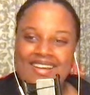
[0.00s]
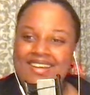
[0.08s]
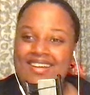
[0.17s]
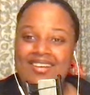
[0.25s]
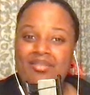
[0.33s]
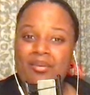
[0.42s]

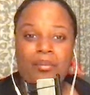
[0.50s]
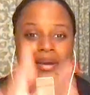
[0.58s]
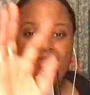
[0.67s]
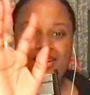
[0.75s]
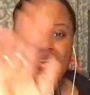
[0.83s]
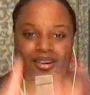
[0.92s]
You know where my
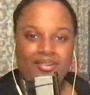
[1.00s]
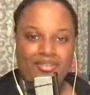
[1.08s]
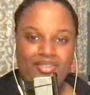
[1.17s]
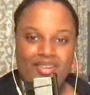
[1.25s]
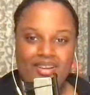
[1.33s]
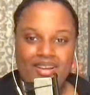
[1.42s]
mind
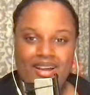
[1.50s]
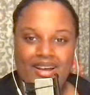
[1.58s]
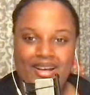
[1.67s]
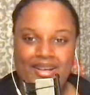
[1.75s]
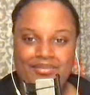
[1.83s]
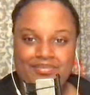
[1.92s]
goes.
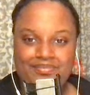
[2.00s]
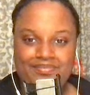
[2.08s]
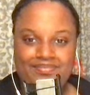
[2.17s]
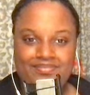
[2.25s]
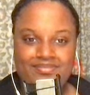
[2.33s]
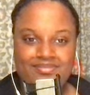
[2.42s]

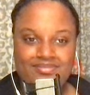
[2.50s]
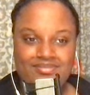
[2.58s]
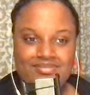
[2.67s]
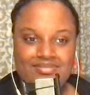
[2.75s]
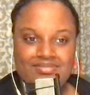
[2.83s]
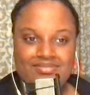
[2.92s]

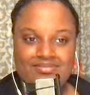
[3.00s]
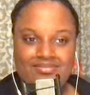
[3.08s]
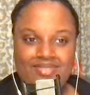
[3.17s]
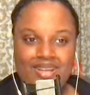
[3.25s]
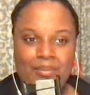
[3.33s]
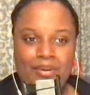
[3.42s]

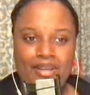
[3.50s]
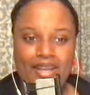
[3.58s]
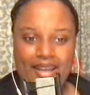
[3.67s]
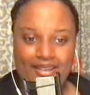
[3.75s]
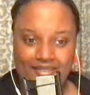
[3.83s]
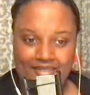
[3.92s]
But
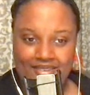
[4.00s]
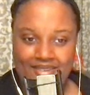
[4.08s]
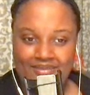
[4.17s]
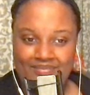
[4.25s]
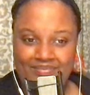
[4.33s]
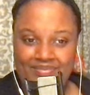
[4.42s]
yes.
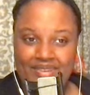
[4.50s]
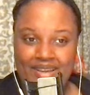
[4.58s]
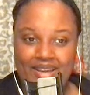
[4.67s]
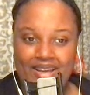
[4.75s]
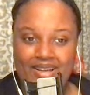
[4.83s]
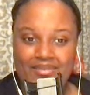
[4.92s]

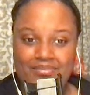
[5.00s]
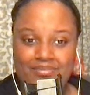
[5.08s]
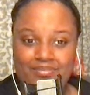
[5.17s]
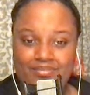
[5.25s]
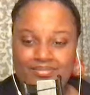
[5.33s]
I've